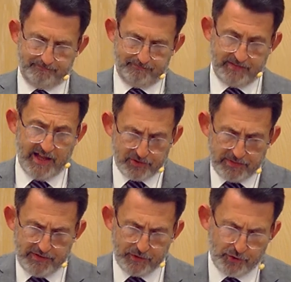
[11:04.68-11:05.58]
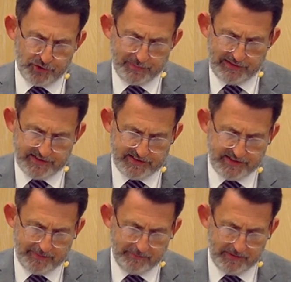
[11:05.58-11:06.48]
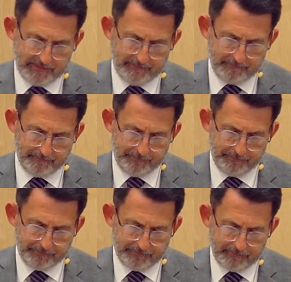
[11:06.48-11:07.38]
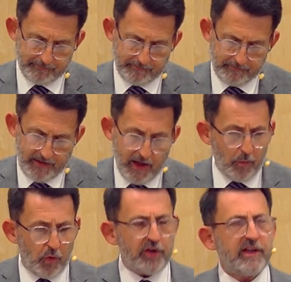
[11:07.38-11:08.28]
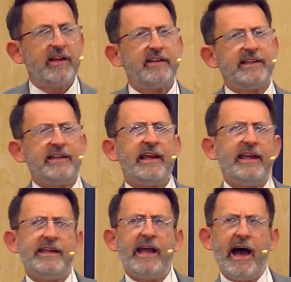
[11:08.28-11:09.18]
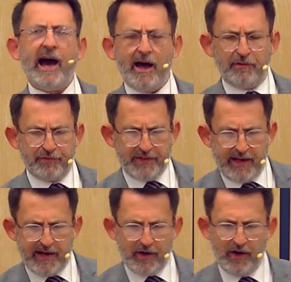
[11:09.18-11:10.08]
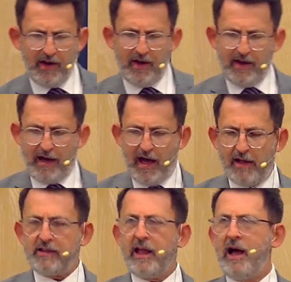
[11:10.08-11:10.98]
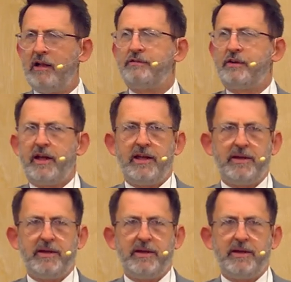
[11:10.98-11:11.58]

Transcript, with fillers: And that's why the gospel is simple. What did he have there at Calvary?